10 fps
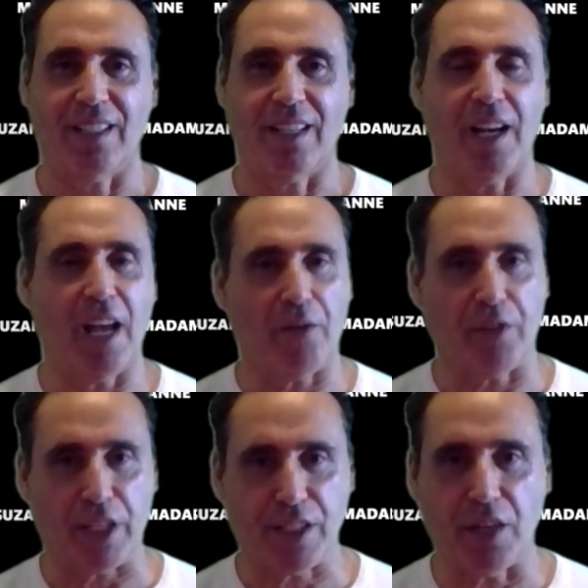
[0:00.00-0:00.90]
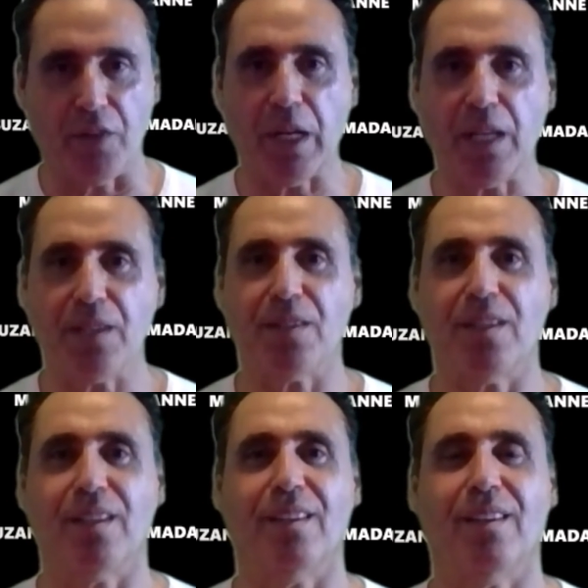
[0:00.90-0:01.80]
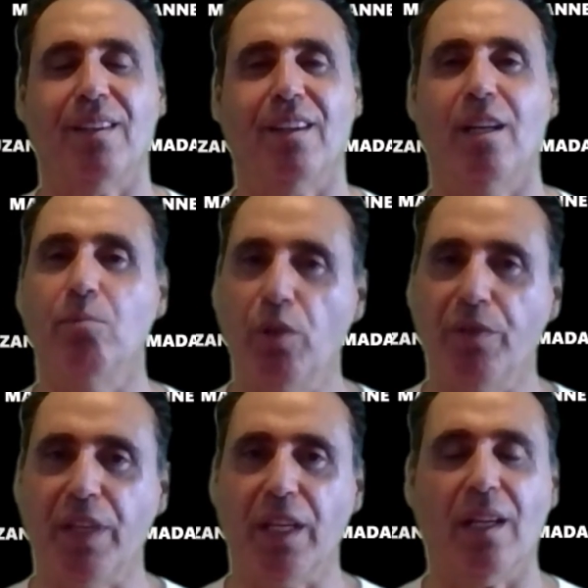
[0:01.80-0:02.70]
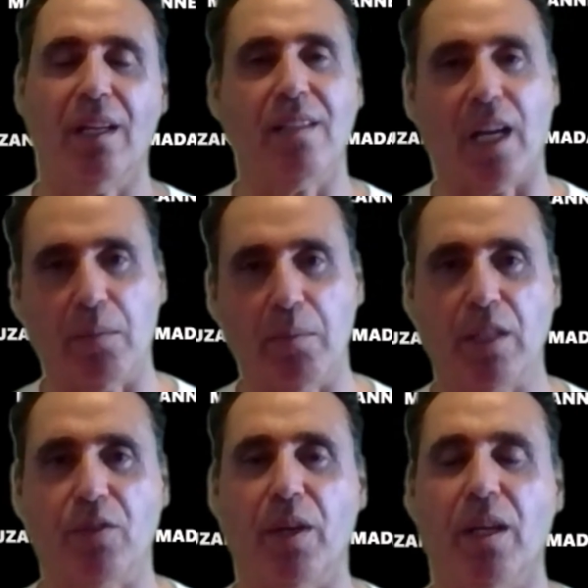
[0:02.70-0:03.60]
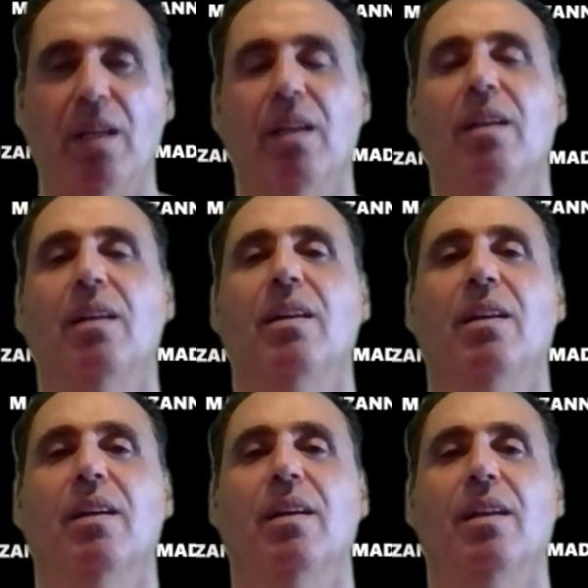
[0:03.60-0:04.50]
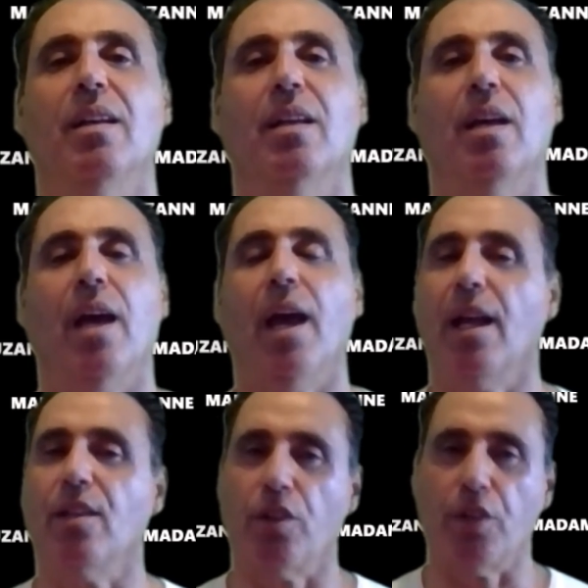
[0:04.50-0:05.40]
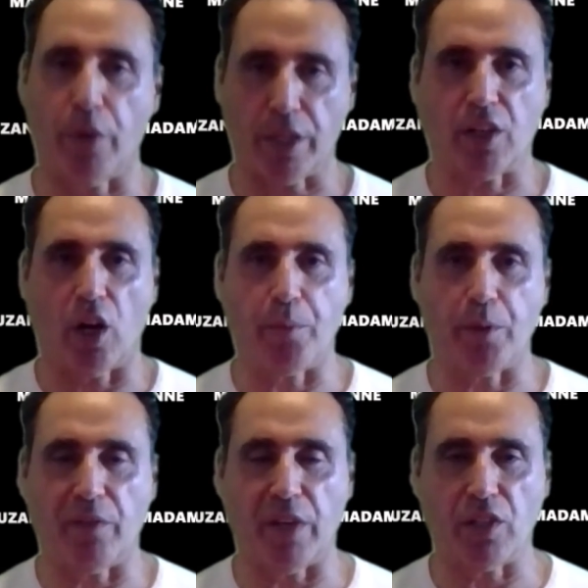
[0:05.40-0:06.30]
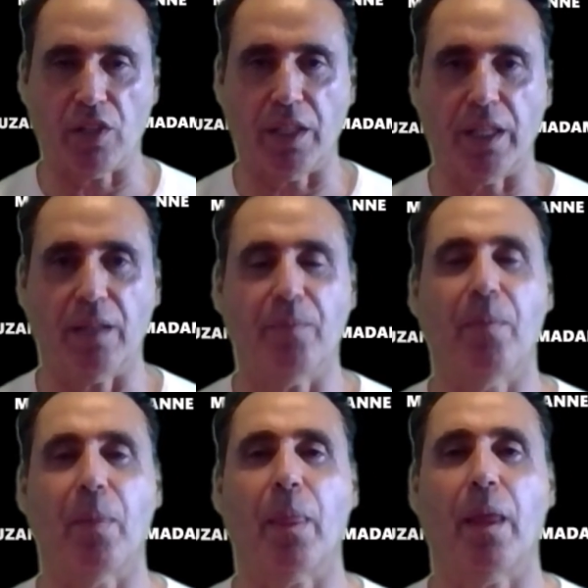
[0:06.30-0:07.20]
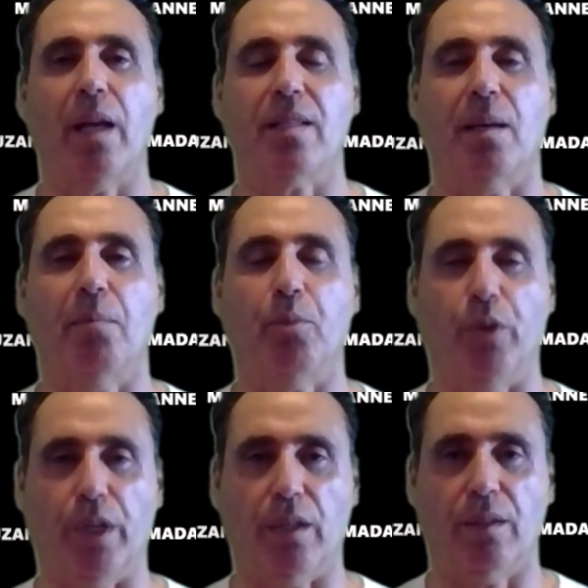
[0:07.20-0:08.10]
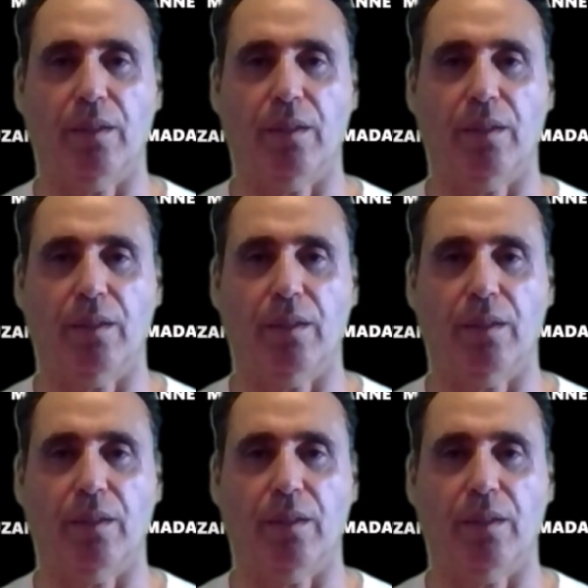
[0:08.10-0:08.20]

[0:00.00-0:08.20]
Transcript: a Netflix series, a movie, a documentary, and on the red carpet eventually at some point.